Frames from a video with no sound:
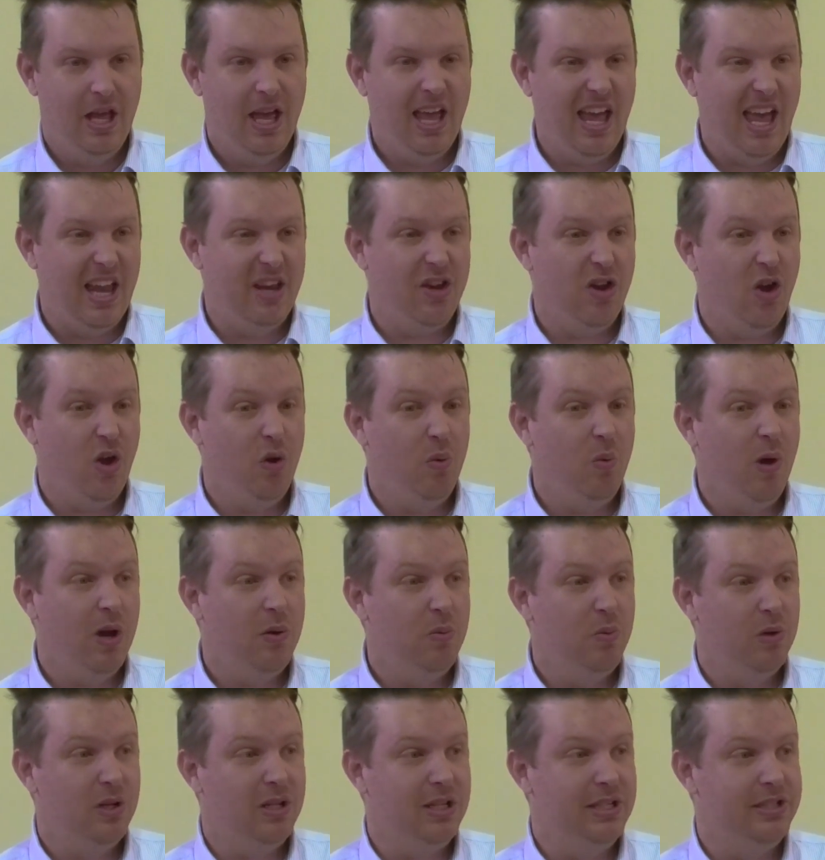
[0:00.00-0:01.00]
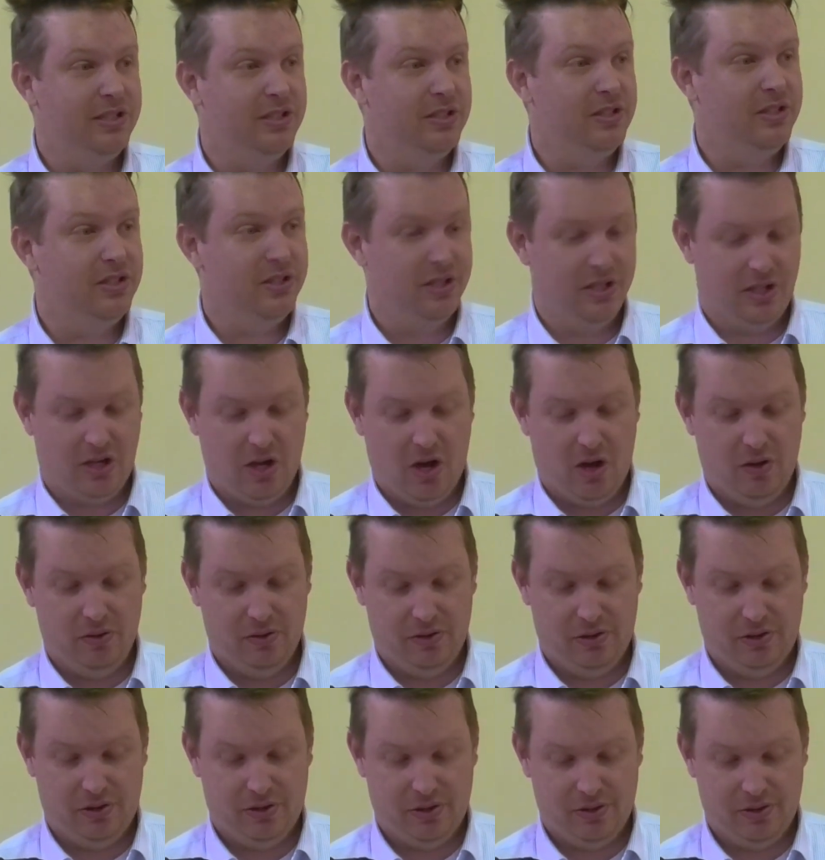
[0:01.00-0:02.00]
And no one would listen to the
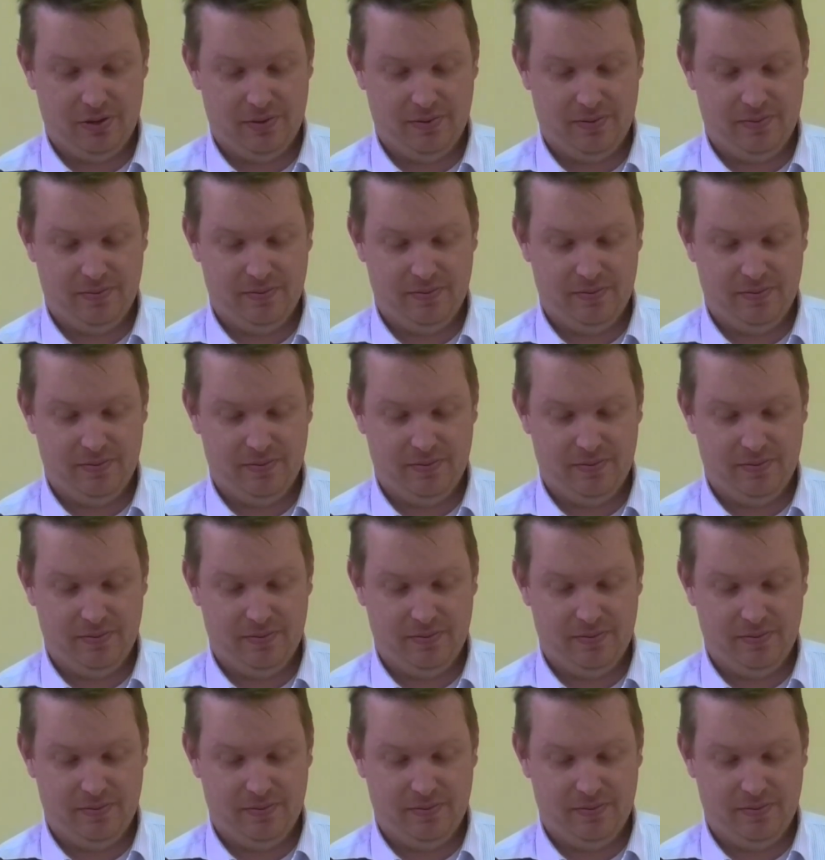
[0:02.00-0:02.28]
coach.